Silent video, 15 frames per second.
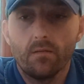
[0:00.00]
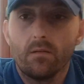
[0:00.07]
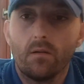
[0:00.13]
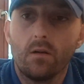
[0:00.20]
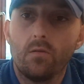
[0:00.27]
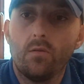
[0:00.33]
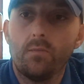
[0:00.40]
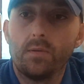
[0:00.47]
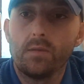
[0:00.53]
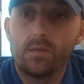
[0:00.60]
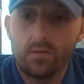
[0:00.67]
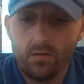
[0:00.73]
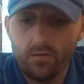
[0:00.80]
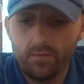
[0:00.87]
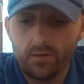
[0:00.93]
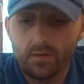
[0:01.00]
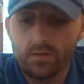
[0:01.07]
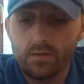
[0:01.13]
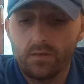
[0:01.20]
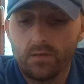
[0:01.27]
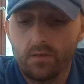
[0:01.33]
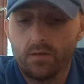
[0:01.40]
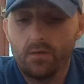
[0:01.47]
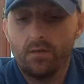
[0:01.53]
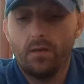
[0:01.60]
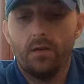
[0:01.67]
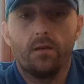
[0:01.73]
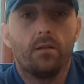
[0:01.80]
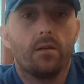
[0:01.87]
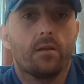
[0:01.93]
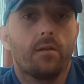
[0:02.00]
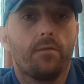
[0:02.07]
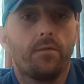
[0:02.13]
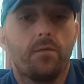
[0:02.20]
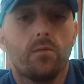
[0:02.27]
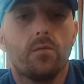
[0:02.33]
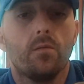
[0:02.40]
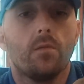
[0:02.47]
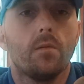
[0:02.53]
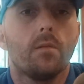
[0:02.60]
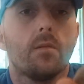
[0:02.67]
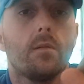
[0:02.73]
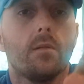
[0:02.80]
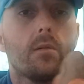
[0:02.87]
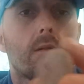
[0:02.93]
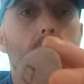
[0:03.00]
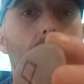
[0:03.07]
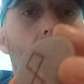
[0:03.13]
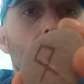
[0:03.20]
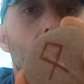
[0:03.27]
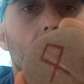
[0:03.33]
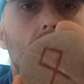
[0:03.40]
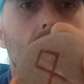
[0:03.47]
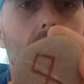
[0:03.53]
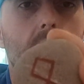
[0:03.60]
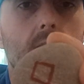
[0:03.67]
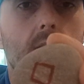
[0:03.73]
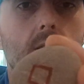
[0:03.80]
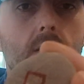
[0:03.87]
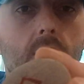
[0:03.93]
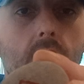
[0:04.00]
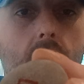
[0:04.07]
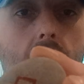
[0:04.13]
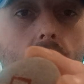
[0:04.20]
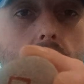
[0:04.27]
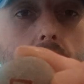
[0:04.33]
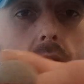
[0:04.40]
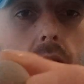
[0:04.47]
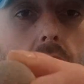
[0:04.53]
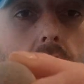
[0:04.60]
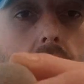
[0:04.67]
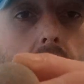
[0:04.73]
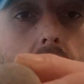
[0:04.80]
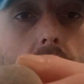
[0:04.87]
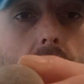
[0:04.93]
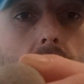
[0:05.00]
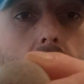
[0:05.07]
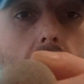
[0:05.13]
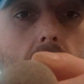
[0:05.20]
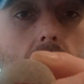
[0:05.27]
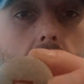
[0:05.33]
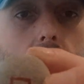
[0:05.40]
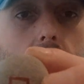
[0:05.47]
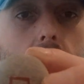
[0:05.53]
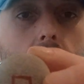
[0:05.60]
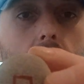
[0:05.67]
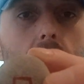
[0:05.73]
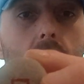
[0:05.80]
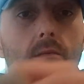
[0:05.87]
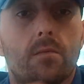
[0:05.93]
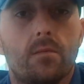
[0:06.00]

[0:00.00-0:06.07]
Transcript: I hope it's obvious here. Yeah, like if you compare it to this, is this, you know,